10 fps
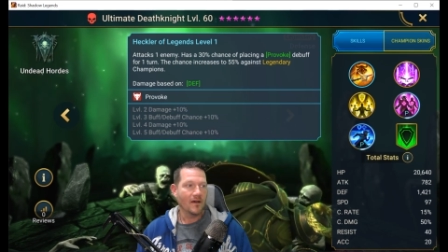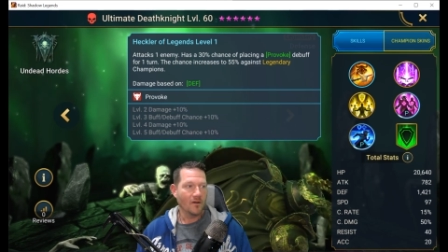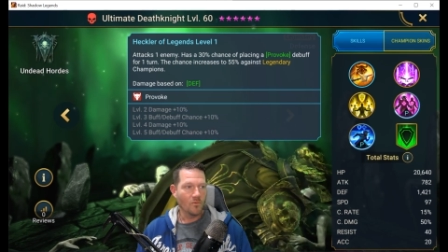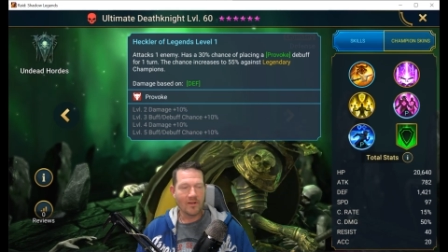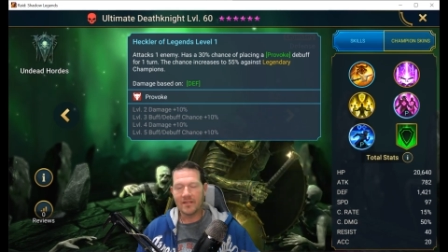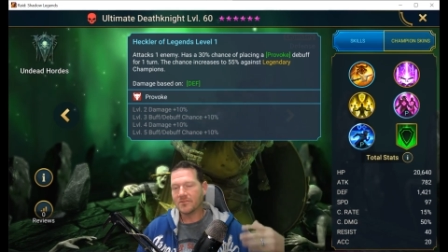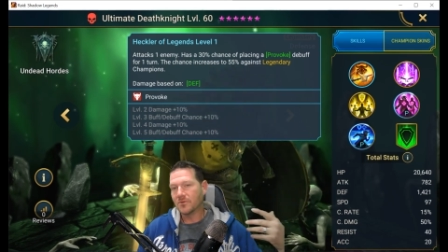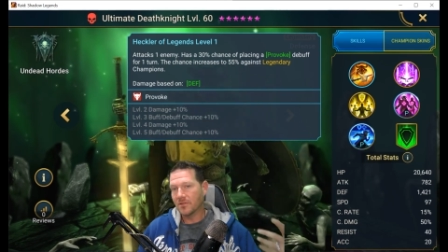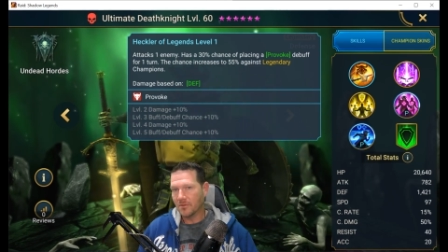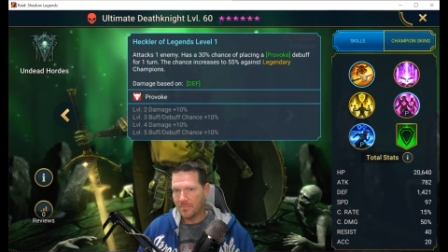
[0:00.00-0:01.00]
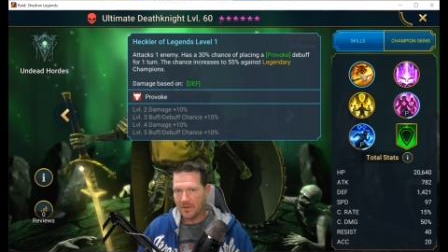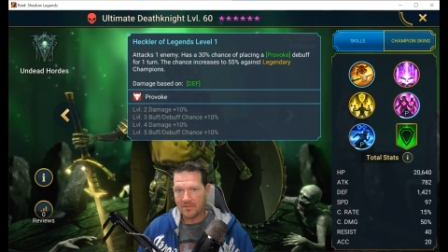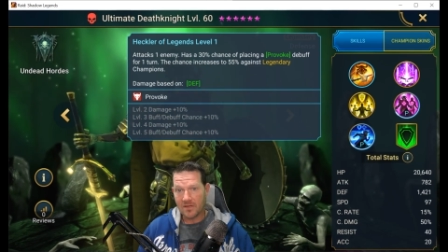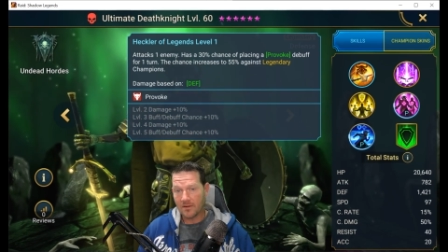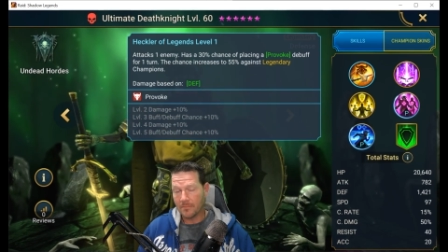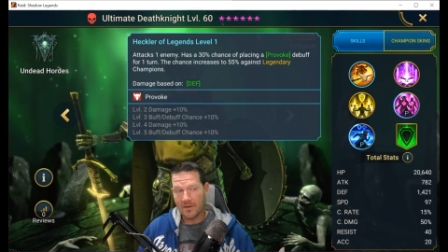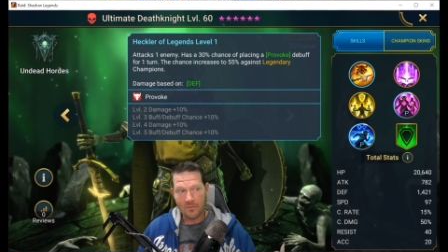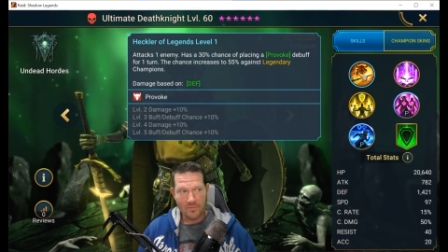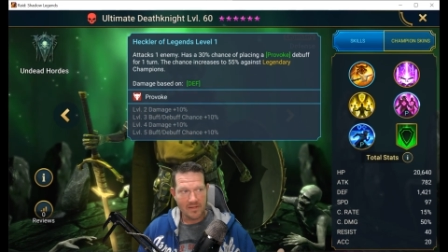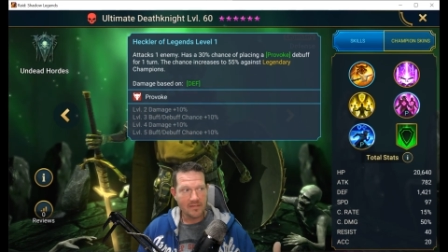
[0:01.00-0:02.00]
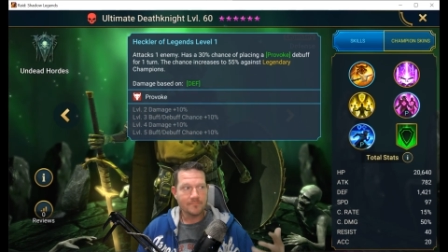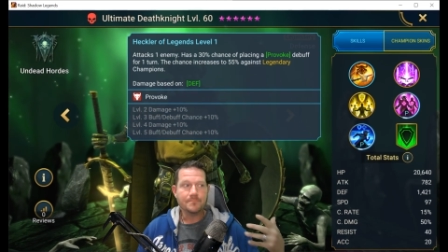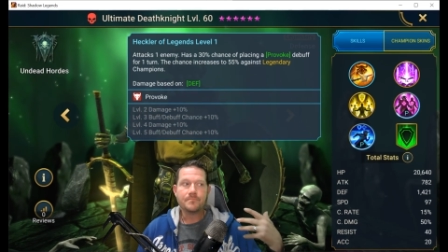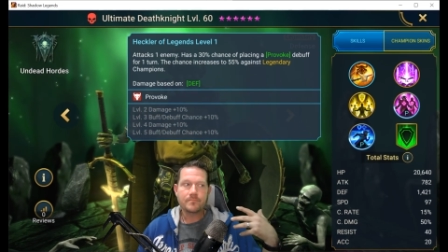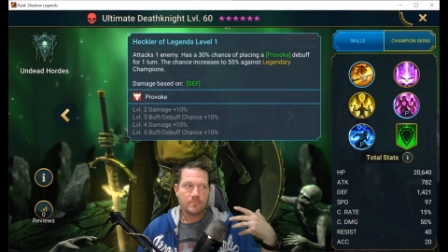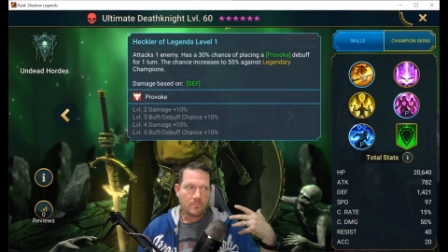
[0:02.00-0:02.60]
Uh, we'll get into a little bit of talk about Arena.